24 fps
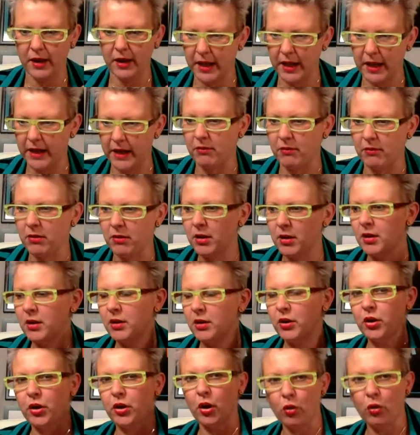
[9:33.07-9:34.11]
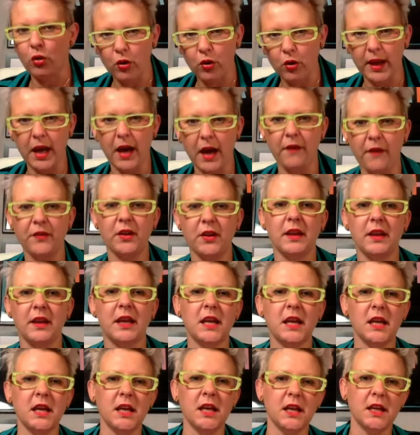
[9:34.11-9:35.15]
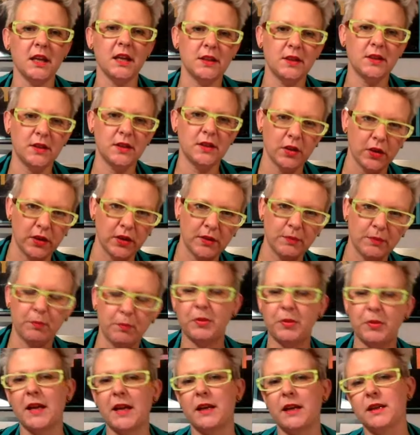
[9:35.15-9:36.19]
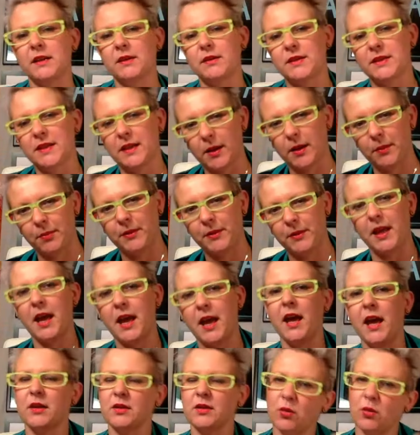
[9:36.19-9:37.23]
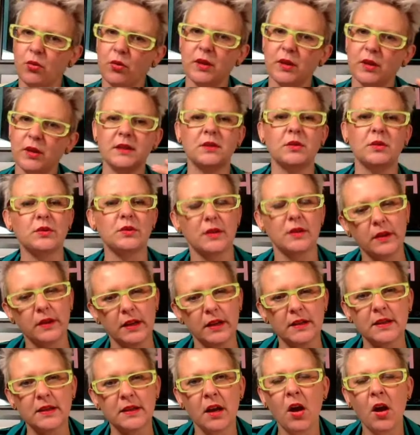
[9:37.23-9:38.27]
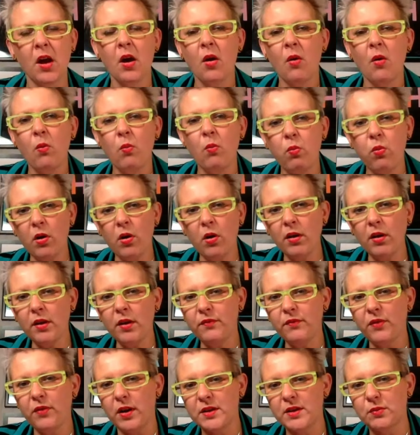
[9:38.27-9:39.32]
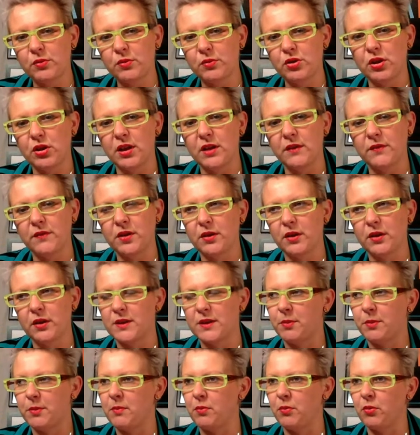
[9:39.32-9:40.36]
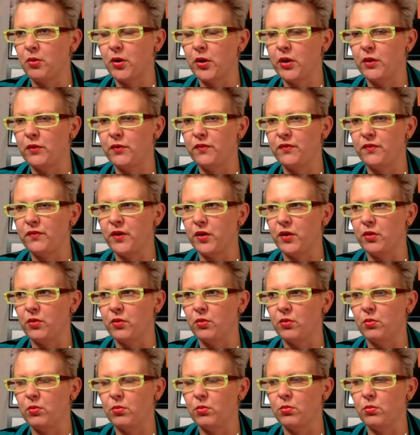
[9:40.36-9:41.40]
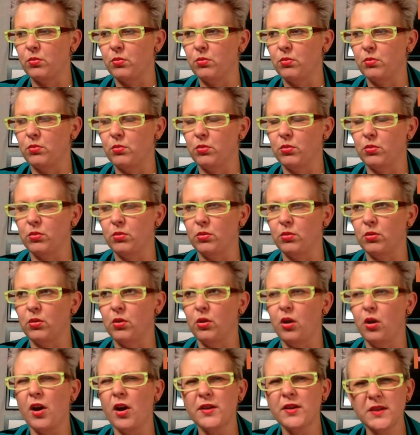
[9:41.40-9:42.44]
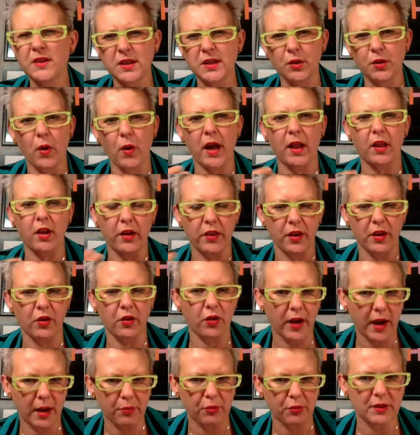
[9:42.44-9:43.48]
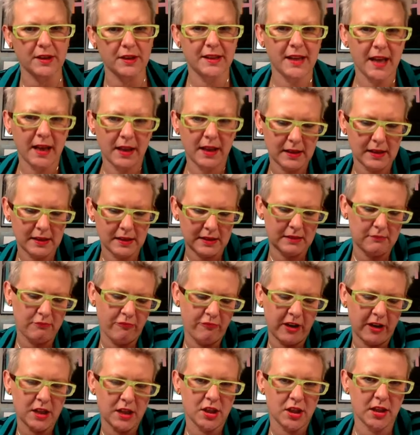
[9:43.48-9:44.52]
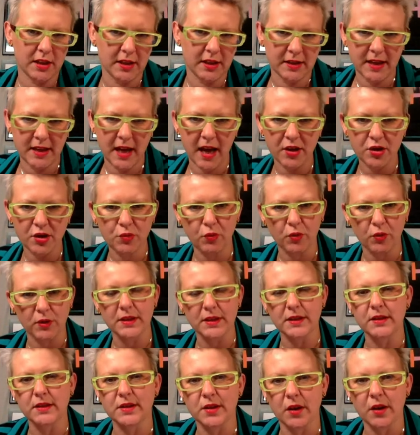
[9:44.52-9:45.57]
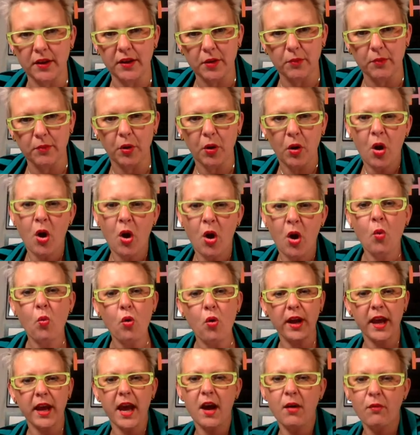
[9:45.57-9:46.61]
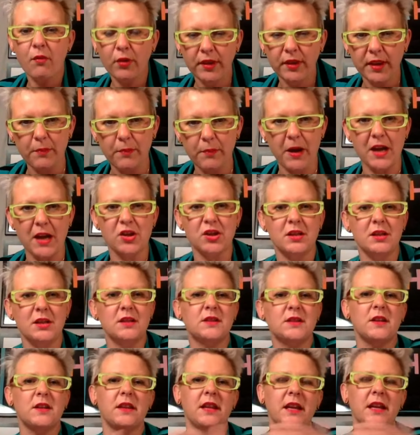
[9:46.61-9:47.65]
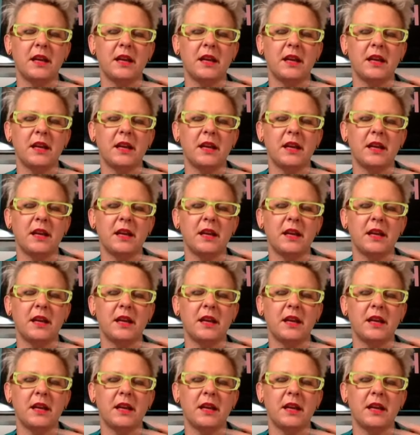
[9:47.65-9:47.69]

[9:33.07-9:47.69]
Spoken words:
in, you know, looking after the kids, you know, getting set up in the house, all these sorts of things. What advice would you give to those people who feel lost in a way, like they're not able to reach in and touch what's inside them and work out what their passion is so they